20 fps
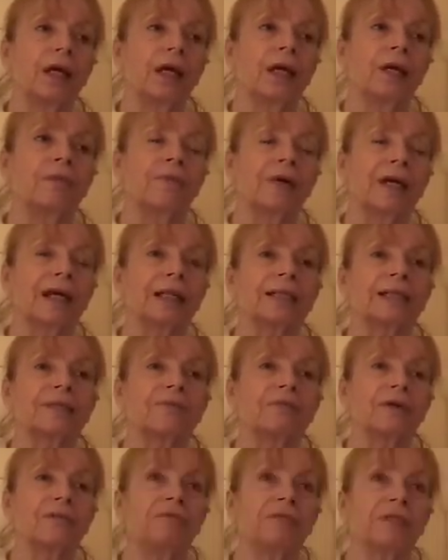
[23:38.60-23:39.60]
if I get to
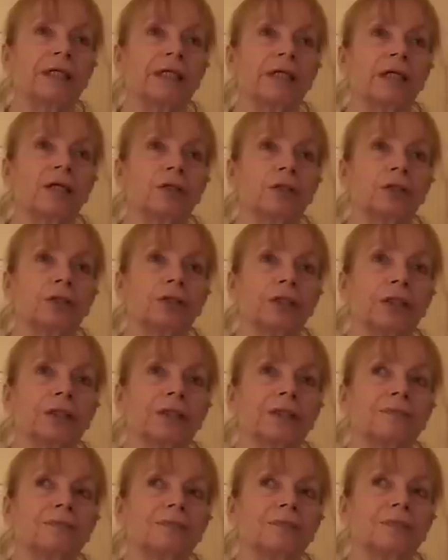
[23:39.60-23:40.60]

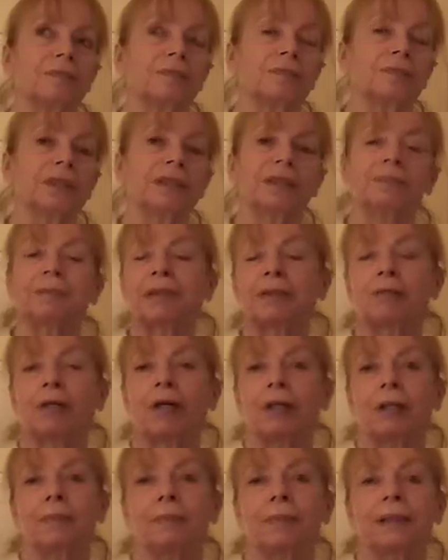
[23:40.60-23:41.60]
1500
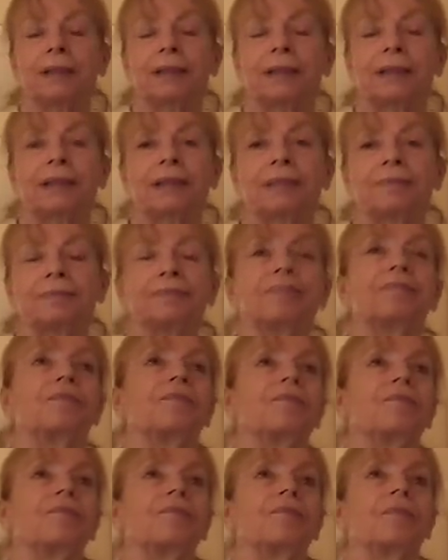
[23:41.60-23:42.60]
subscribers,
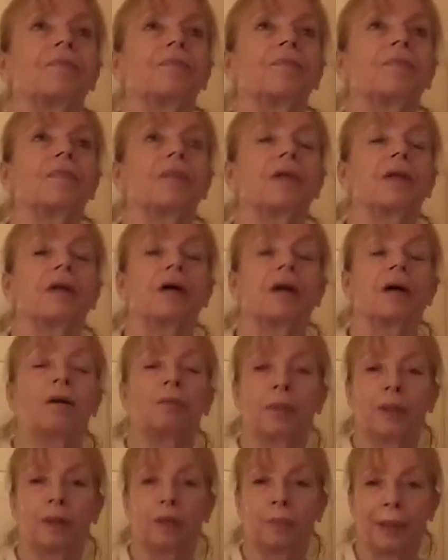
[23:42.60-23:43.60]
I
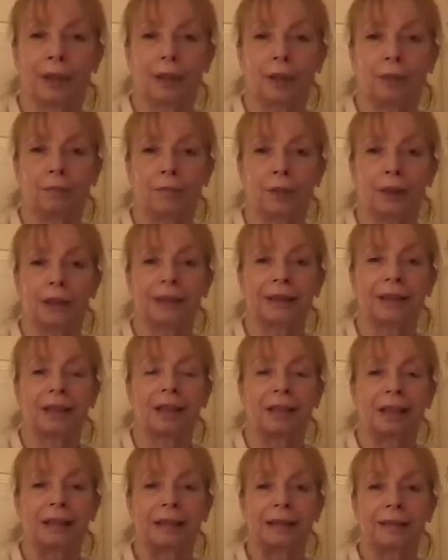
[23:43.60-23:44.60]
will become
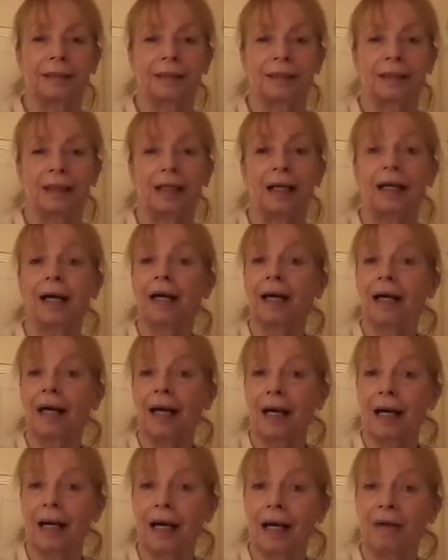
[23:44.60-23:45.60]
monetized.
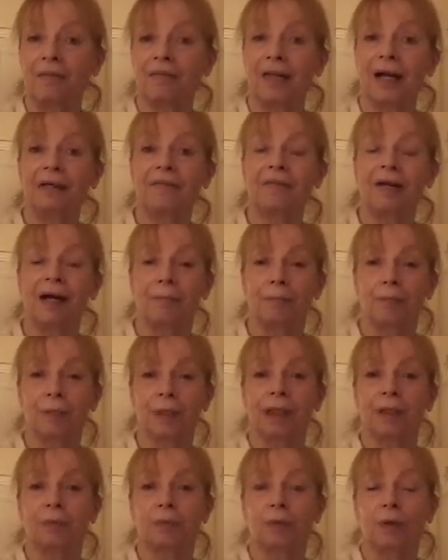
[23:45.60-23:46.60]
And then that
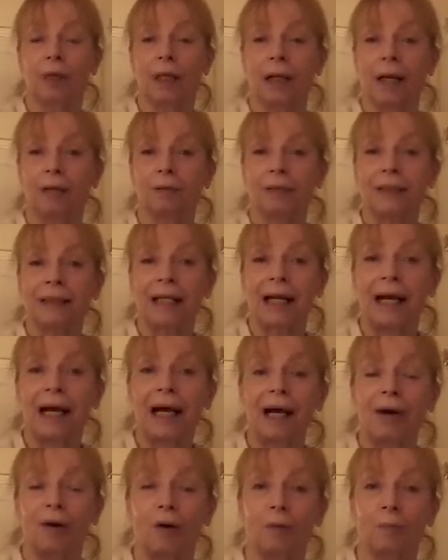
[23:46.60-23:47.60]
money will go to
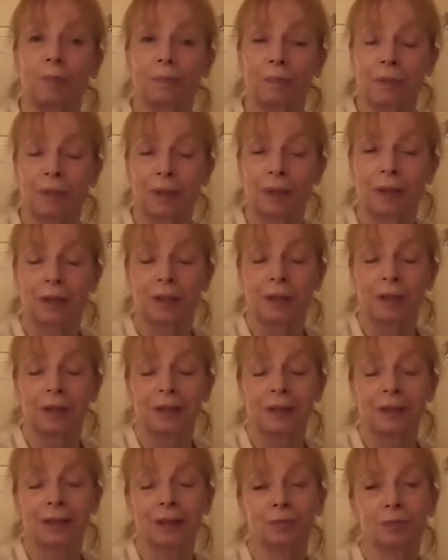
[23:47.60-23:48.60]
help
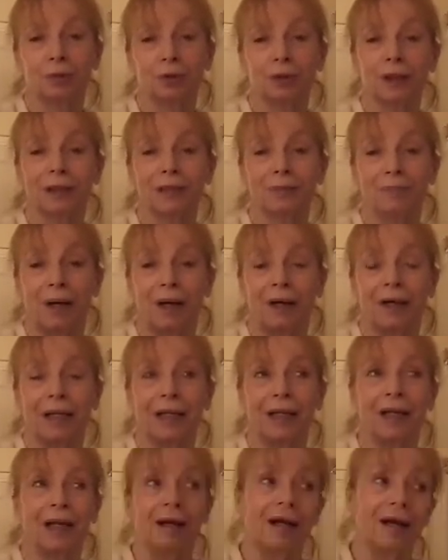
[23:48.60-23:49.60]
towards
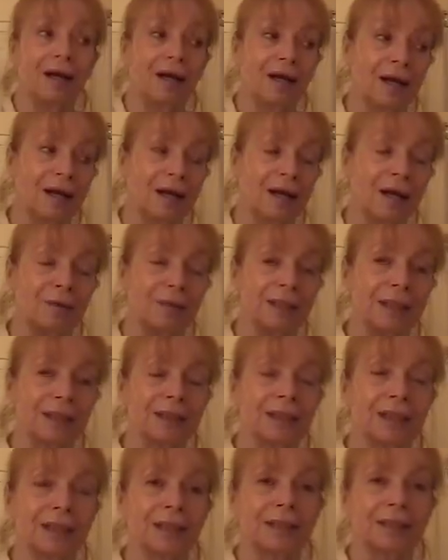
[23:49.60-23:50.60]
my going to
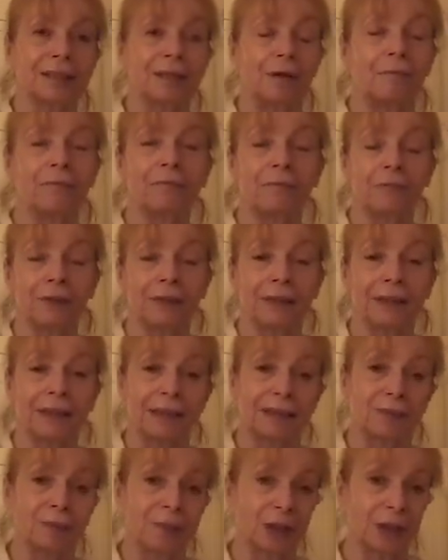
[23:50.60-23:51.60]
these
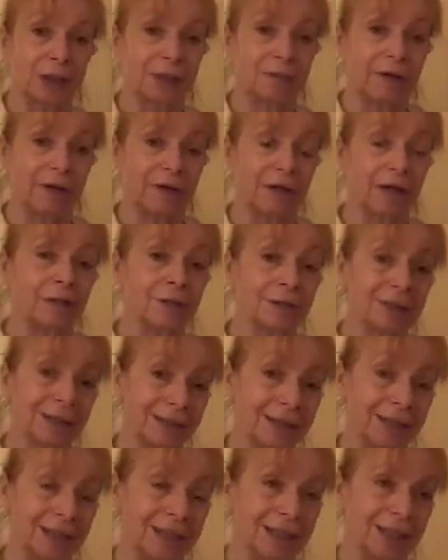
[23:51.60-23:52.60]
conferences, which is very
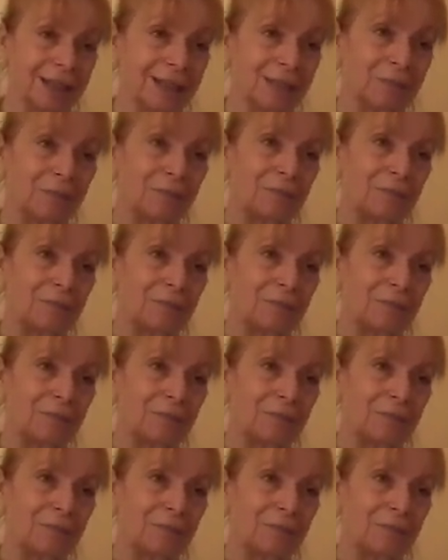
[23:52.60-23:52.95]
costly,